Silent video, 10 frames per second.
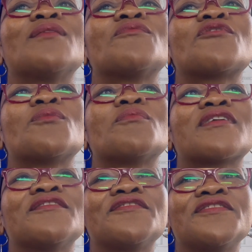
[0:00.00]
I'm from
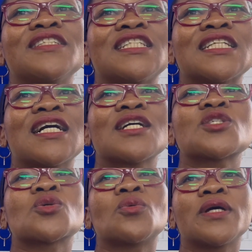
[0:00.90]
Bramfisher,
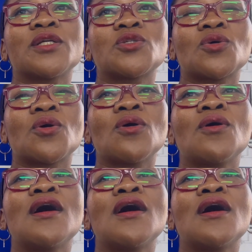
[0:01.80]
Soweto.